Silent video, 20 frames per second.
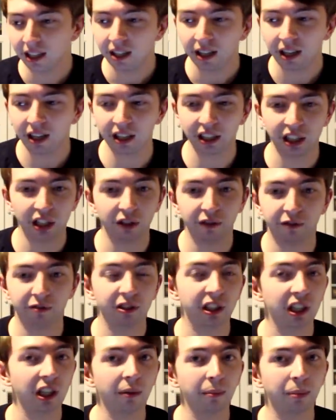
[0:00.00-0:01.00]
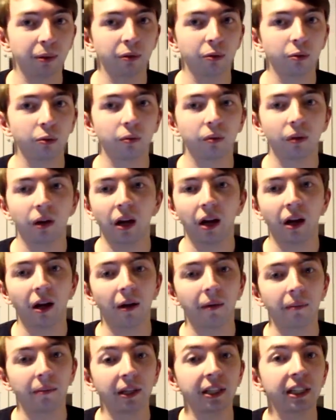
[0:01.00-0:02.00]
Uh, so, for example,
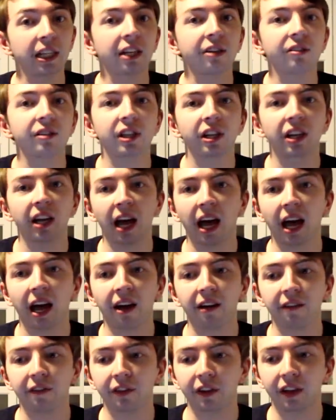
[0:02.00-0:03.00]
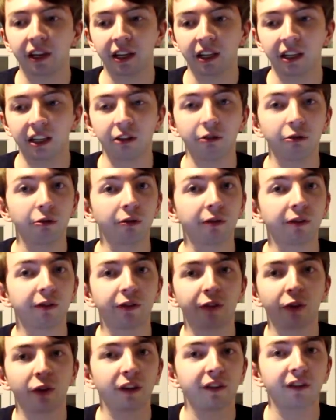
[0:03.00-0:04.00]
um, Nintendo's going to have a little
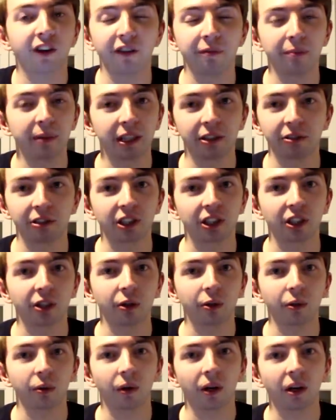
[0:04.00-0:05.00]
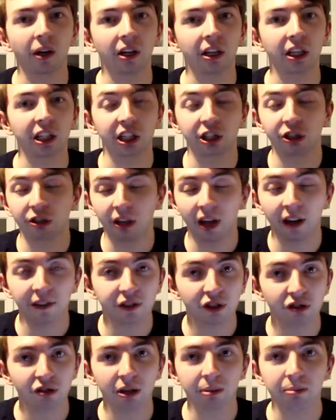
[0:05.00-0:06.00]
forty-five minute or so uh, live
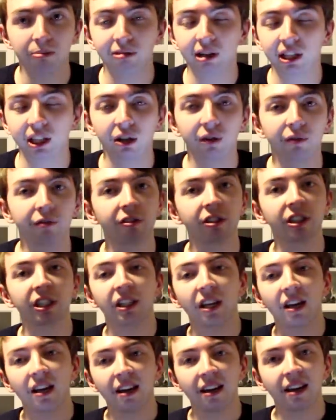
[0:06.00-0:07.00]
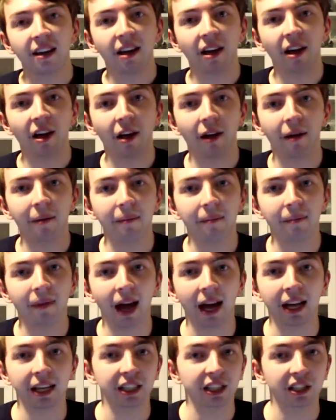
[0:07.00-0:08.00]
stream press conference, um,
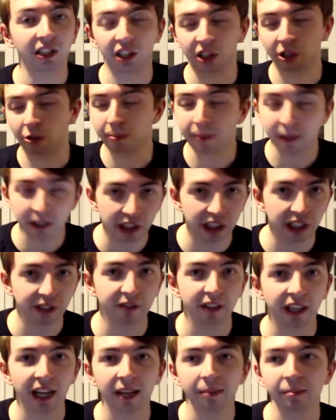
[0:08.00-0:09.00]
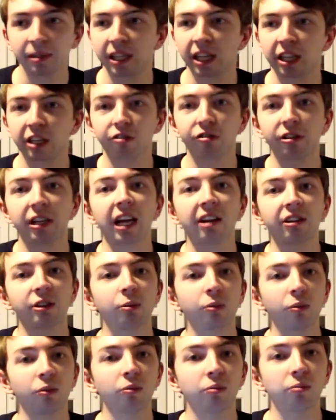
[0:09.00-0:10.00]
and it's going to show a bunch of different games, and then the
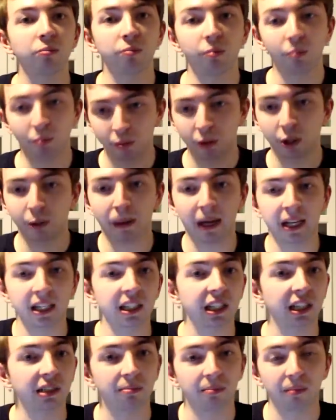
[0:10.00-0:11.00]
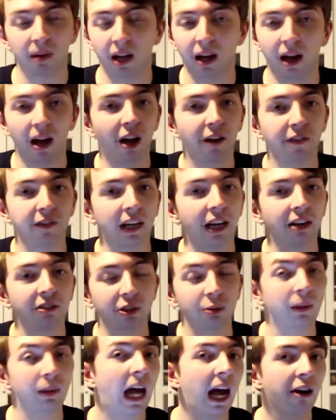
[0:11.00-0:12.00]
Treehouse will spend a half an hour
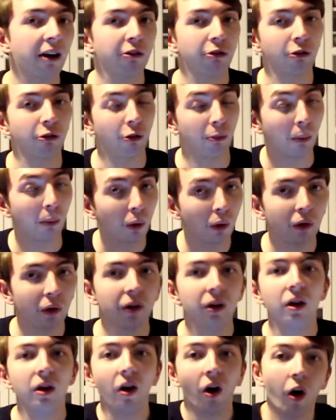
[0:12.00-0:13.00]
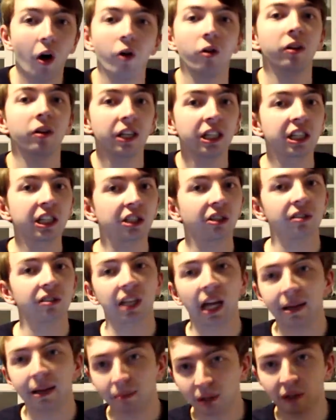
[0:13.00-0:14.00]
to an hour or more on each of those
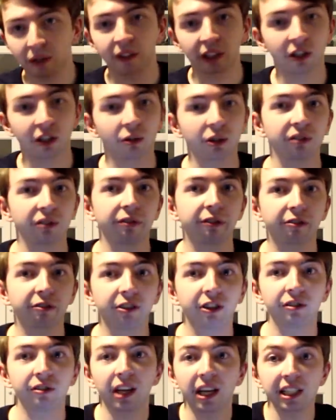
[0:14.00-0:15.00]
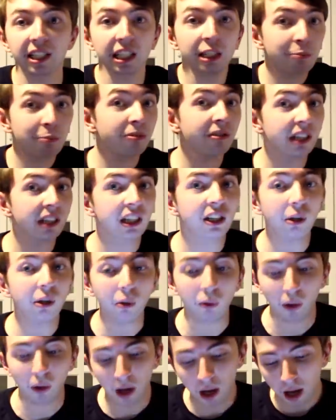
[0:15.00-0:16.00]
games over the course of a few days. It's pretty
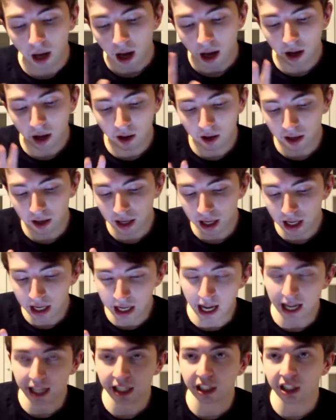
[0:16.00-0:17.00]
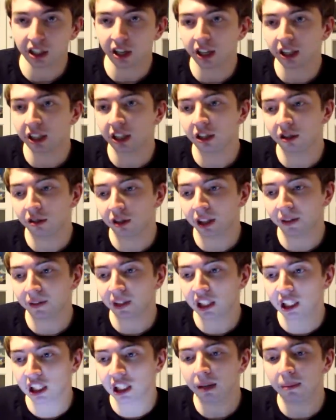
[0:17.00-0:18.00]
cool. Uh, E A decided to do
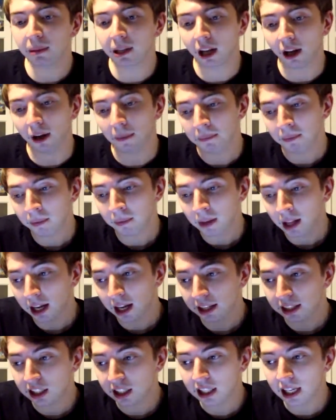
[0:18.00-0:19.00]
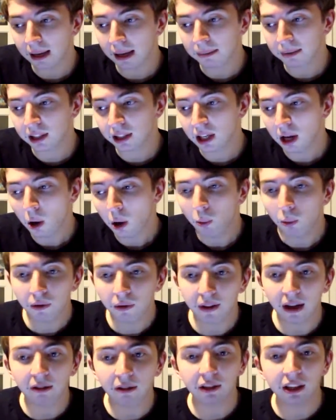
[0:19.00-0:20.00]
something similar, except
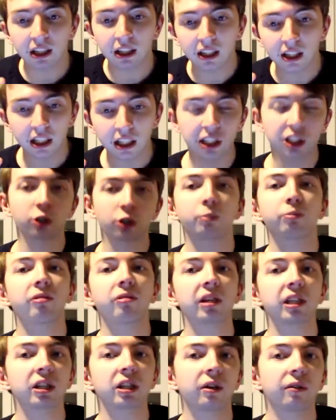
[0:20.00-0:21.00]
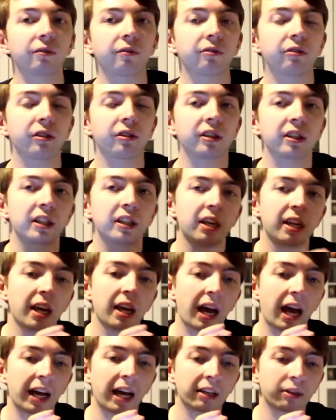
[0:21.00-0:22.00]
without the initial press conference,
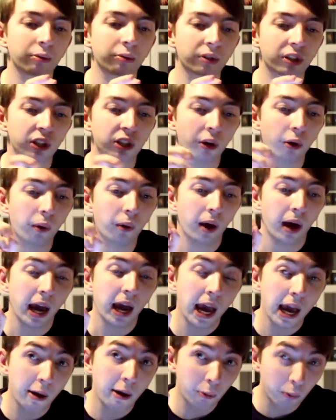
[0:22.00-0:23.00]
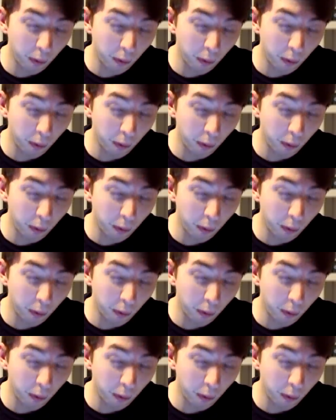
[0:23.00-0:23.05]
and also it